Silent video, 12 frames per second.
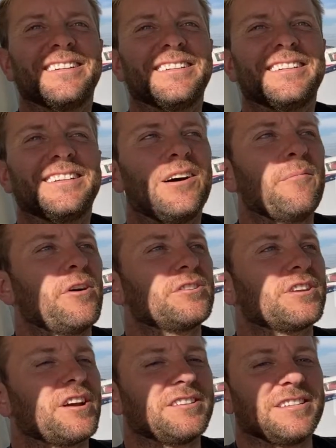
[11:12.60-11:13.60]
I might just go
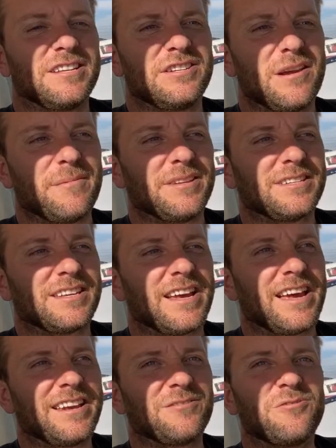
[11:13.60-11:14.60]
to the gym
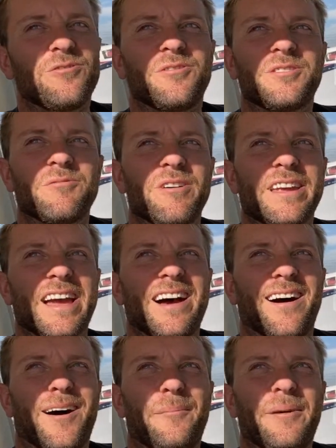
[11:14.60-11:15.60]
instead. Oh, do I get up?